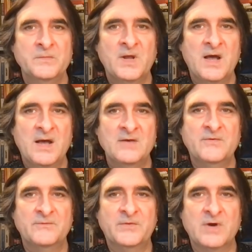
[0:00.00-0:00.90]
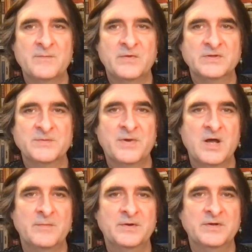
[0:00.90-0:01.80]
Half of the grandmother's
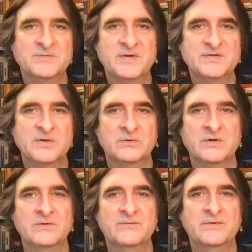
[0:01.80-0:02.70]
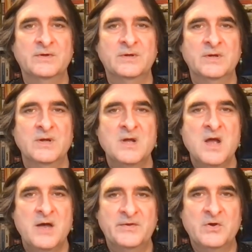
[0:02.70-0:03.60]
apartment has been sold off,
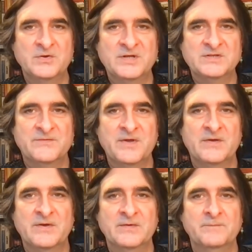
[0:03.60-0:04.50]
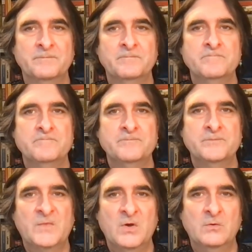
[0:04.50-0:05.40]
and the contents of the other,
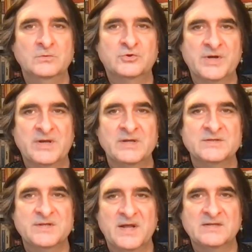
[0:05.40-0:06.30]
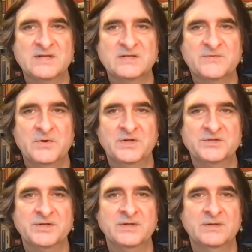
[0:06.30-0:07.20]
old trinkets and excess
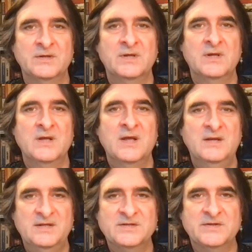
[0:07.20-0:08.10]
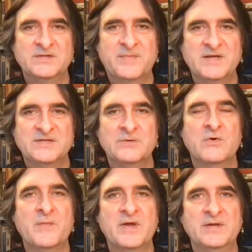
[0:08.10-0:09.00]
furniture, litter the space that
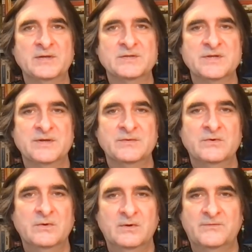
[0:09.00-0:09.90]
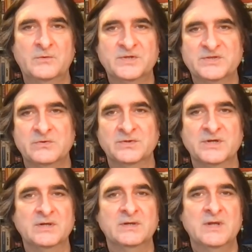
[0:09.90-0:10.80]
remains in awful
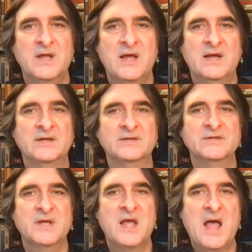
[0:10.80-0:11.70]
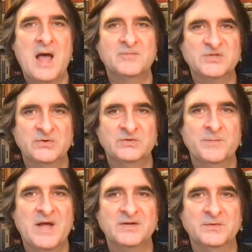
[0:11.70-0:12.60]
disorder and absolute
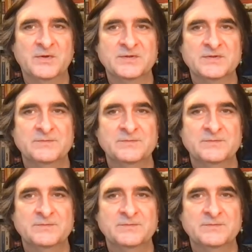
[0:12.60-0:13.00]
abandonment.